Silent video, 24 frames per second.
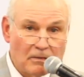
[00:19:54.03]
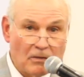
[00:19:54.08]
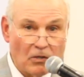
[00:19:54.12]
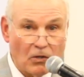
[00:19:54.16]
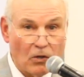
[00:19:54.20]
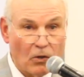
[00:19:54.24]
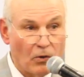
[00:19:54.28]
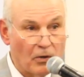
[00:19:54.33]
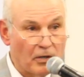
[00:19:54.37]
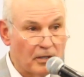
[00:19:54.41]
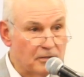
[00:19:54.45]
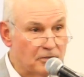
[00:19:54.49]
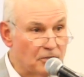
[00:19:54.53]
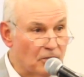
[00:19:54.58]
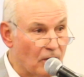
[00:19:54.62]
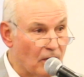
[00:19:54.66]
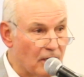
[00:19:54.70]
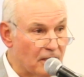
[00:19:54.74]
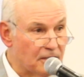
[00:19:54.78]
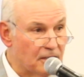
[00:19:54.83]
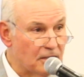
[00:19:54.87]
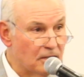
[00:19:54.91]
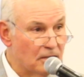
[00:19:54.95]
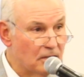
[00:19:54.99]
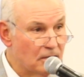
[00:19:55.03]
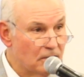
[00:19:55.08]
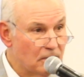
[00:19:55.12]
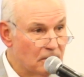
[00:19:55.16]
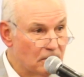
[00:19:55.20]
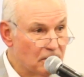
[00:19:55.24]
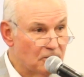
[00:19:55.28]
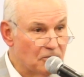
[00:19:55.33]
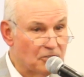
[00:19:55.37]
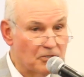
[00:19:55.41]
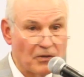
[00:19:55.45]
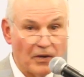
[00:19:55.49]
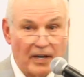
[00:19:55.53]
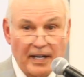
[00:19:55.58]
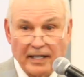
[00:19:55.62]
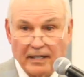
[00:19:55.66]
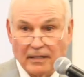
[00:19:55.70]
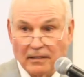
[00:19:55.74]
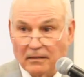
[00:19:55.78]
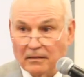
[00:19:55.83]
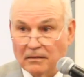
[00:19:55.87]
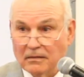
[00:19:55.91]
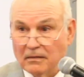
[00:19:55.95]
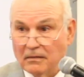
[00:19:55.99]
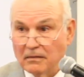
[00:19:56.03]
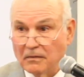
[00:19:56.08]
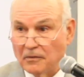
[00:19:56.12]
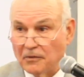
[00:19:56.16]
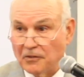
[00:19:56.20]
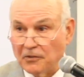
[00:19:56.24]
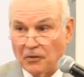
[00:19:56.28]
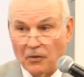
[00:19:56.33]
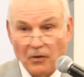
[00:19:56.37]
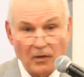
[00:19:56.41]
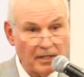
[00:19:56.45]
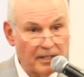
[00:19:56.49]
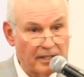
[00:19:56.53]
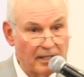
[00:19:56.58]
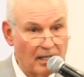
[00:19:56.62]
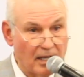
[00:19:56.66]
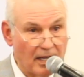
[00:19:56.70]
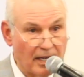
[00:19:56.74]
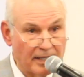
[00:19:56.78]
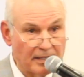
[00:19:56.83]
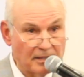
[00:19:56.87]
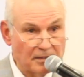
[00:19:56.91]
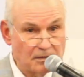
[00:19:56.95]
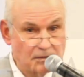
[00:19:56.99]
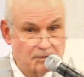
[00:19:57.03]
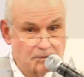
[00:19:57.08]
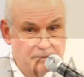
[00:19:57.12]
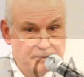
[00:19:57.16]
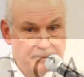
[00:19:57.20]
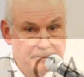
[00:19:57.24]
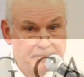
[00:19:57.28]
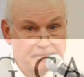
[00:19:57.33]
The Lord draws straight with crooked lines.